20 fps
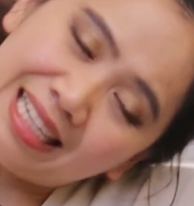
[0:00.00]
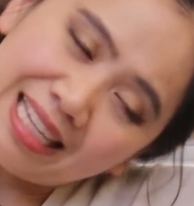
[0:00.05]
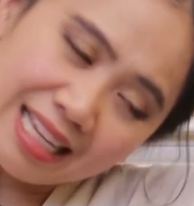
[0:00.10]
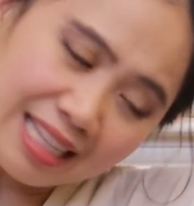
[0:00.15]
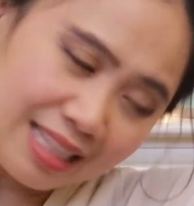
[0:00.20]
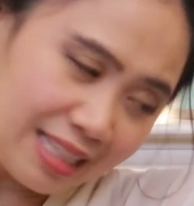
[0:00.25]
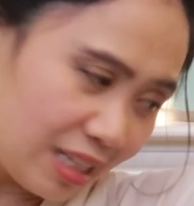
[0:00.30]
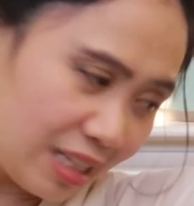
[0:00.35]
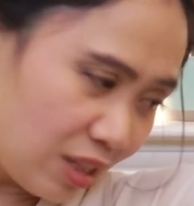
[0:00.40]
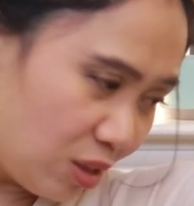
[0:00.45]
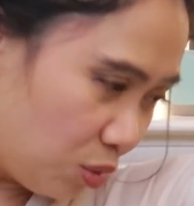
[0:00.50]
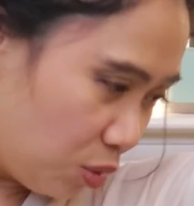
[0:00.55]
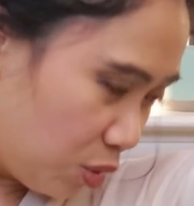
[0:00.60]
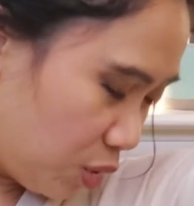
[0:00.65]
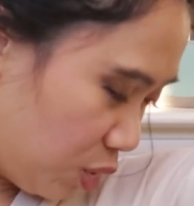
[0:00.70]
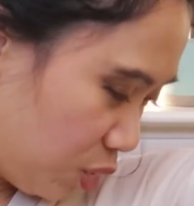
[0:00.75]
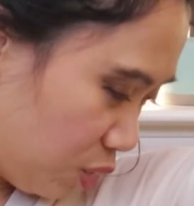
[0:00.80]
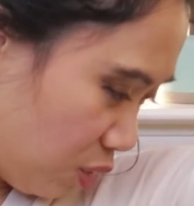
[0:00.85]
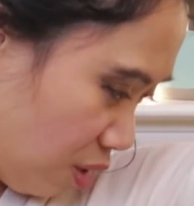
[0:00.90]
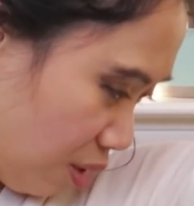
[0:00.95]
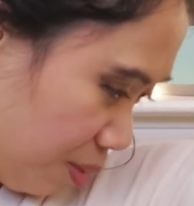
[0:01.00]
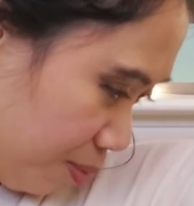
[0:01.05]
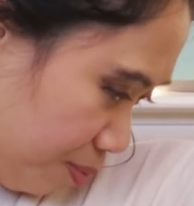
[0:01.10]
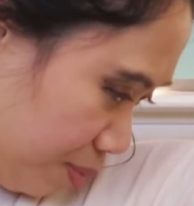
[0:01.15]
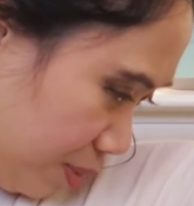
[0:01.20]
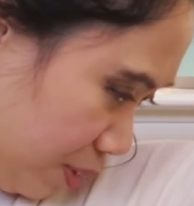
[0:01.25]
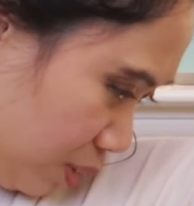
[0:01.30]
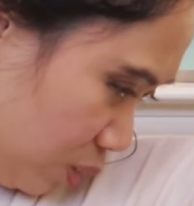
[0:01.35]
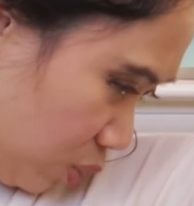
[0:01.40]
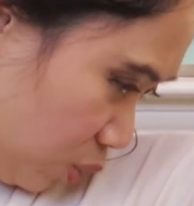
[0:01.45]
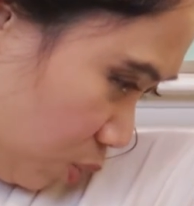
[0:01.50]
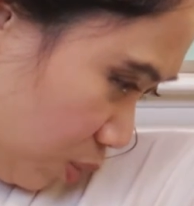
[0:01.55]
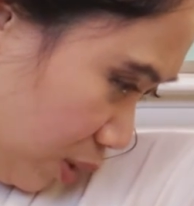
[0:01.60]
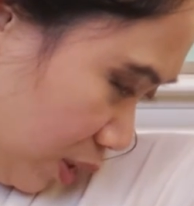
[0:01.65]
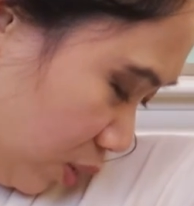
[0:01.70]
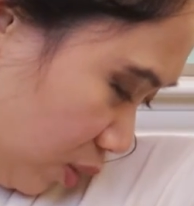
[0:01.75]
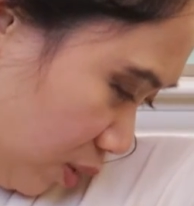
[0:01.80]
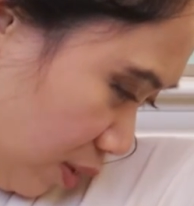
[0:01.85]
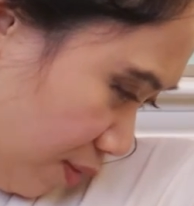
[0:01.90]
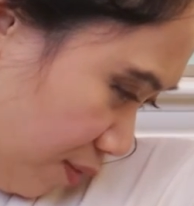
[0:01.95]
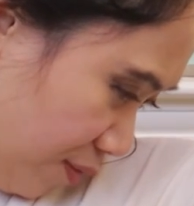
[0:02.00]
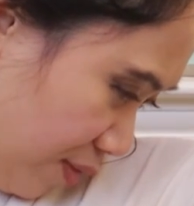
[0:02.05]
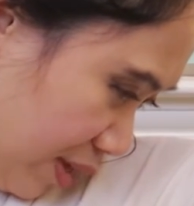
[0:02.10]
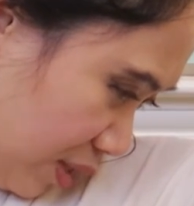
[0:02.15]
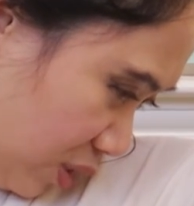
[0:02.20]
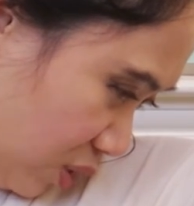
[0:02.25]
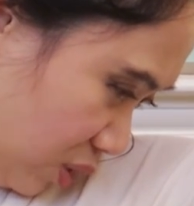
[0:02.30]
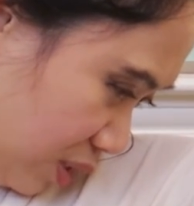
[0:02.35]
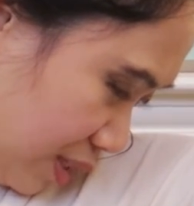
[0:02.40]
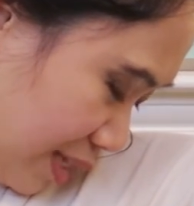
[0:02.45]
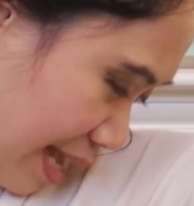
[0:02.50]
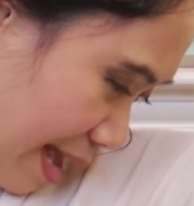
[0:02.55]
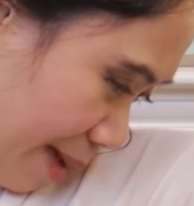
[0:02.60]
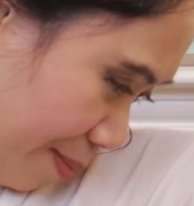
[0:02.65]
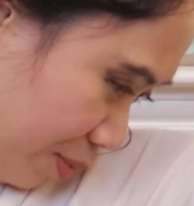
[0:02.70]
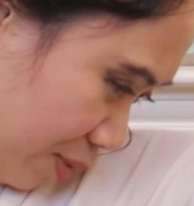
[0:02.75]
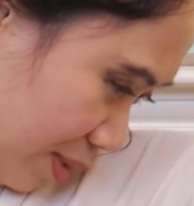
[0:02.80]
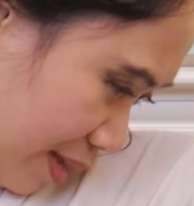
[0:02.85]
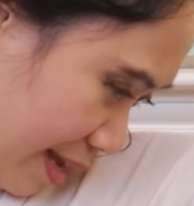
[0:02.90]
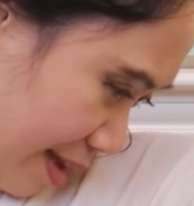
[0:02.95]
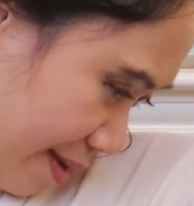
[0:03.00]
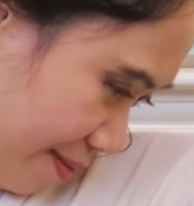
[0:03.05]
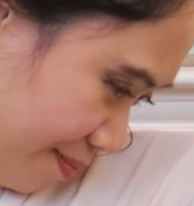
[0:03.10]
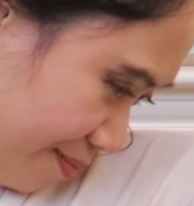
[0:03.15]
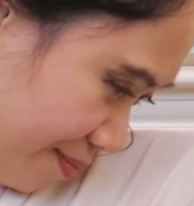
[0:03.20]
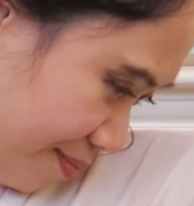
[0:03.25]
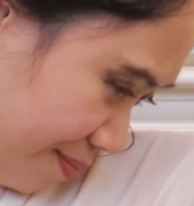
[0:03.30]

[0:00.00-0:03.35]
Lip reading: And then look on your armpit to stretch your levator scapulae.